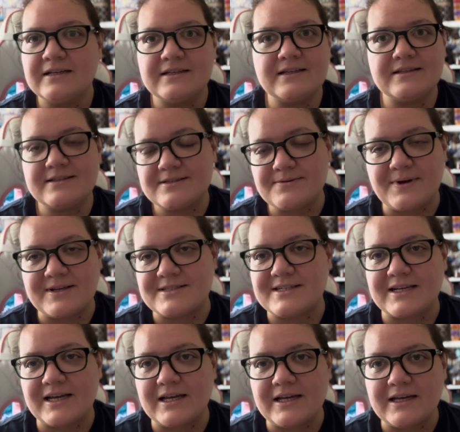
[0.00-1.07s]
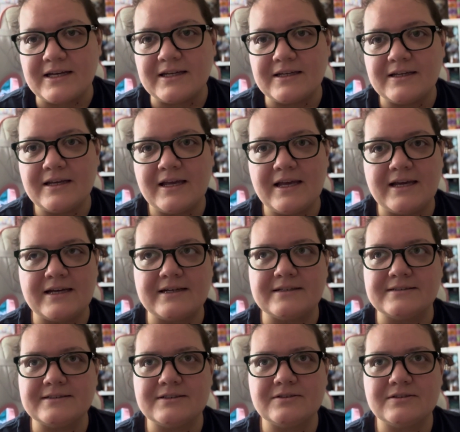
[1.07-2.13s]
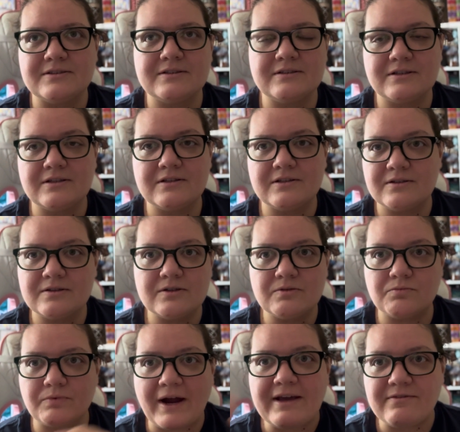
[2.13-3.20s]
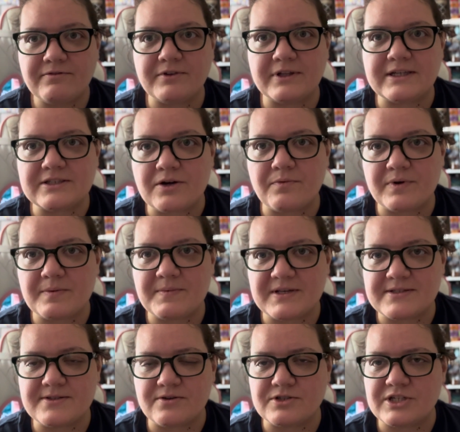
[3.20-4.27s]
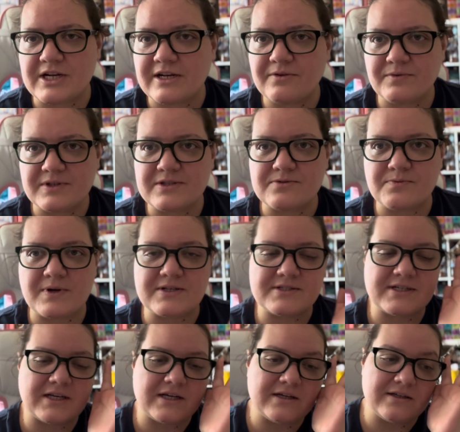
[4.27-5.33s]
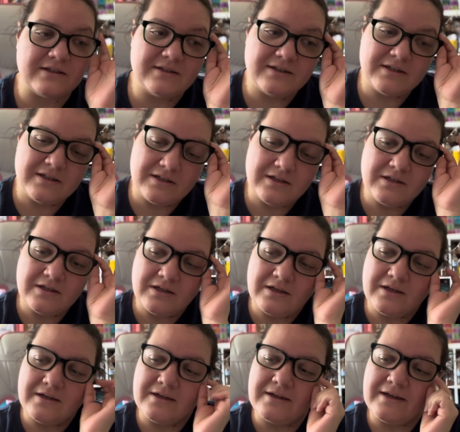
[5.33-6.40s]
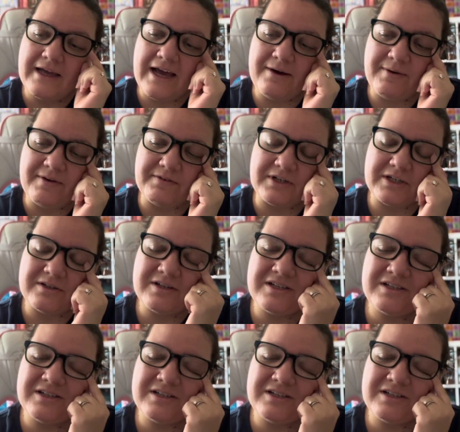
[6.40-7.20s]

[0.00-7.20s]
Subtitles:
the swastika and rightfully don't want to be associated with the swastika. However,